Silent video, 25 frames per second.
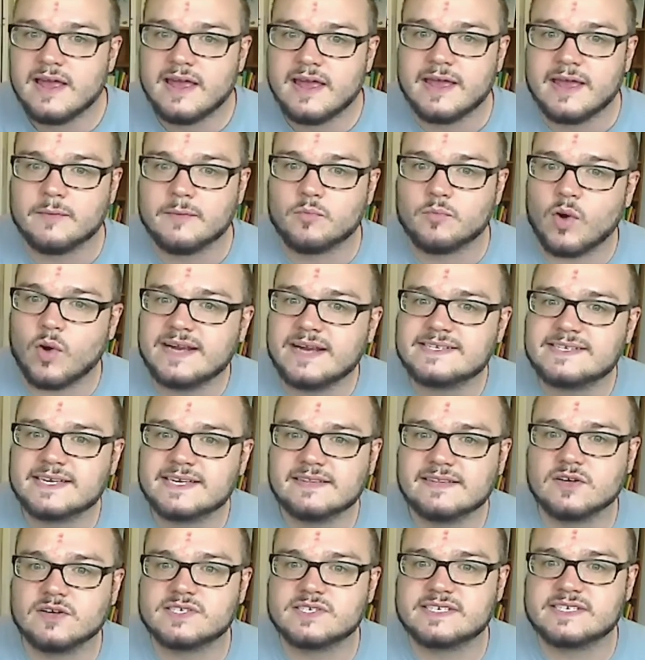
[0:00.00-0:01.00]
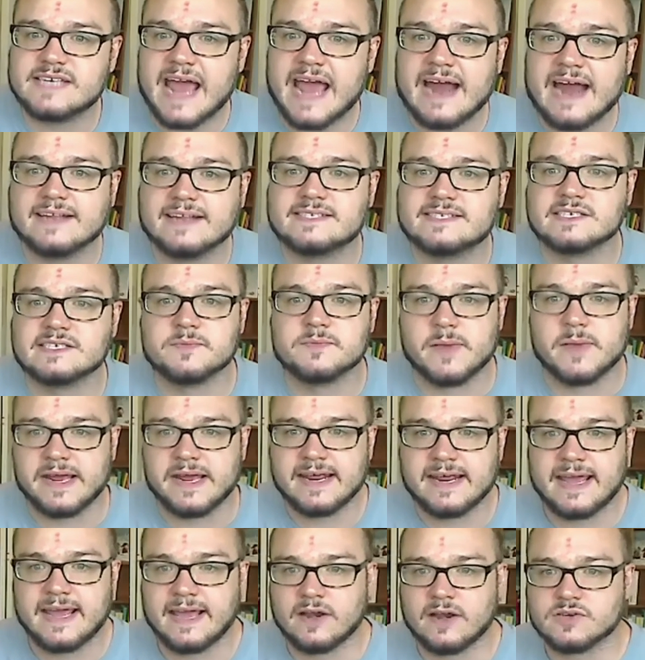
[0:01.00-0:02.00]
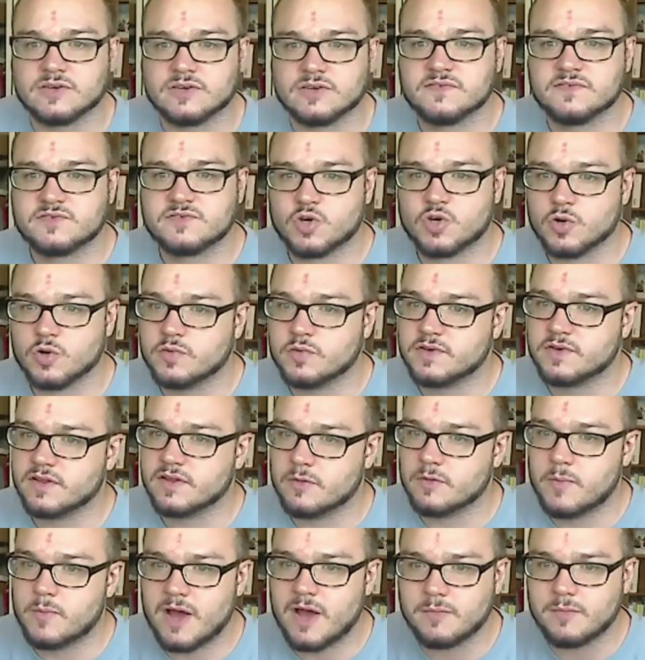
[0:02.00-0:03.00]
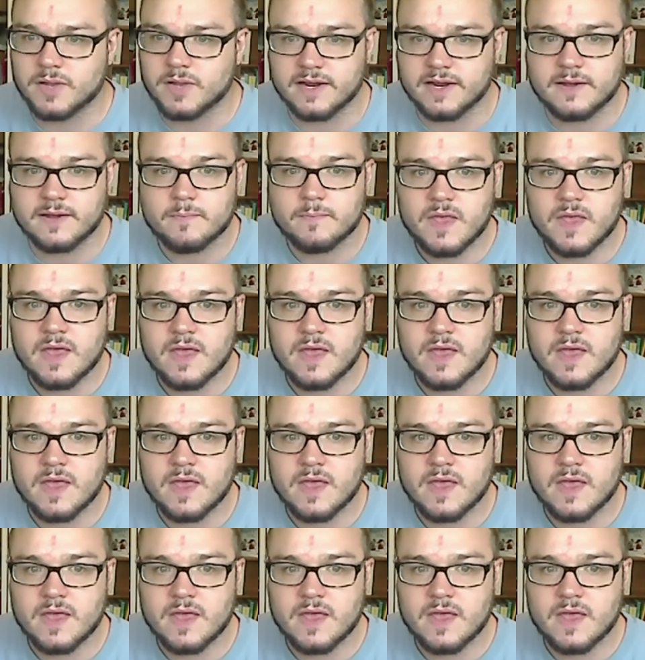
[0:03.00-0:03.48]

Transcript: embracing their status as mediators of truth to the public.